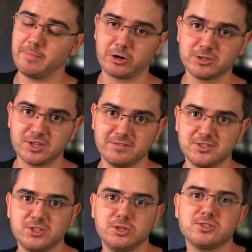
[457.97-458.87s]

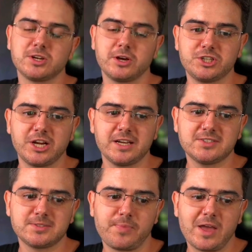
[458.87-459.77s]
microservices using
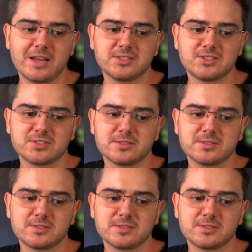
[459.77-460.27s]
Node.js. And